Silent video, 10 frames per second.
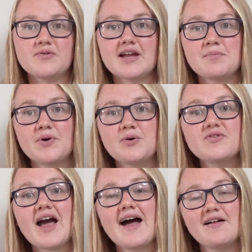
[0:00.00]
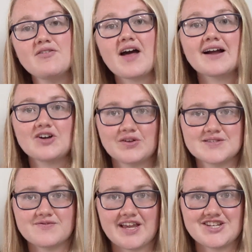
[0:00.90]
in both health and
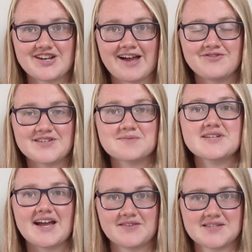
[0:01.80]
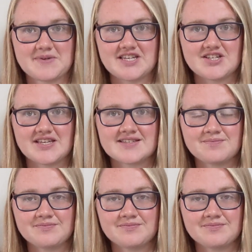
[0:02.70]
conservation efforts to protect the species.